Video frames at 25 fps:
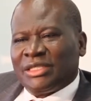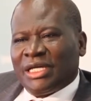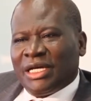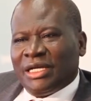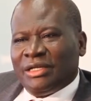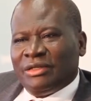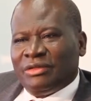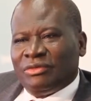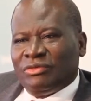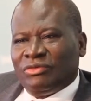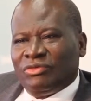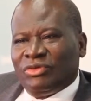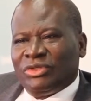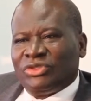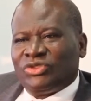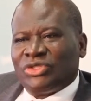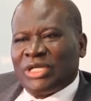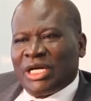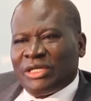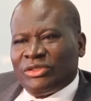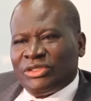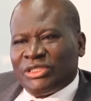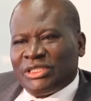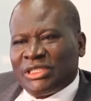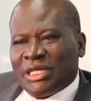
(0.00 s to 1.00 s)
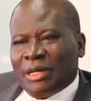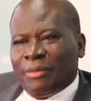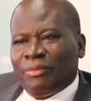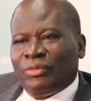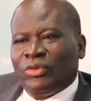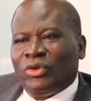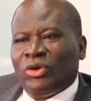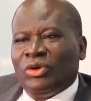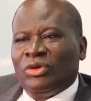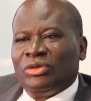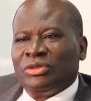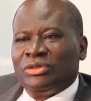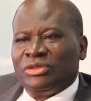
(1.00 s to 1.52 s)
and we try to
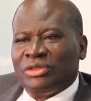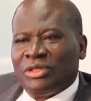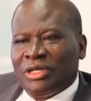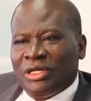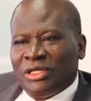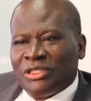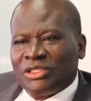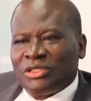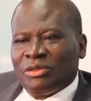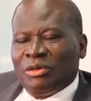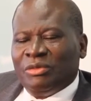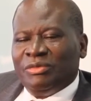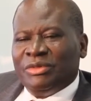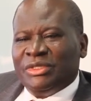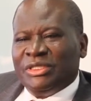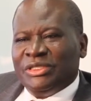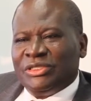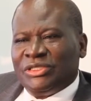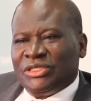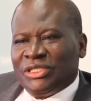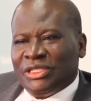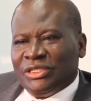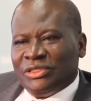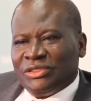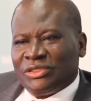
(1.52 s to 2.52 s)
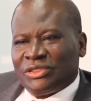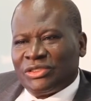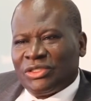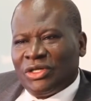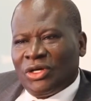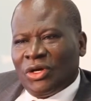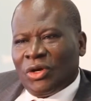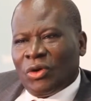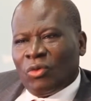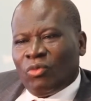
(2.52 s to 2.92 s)
champion some of these things.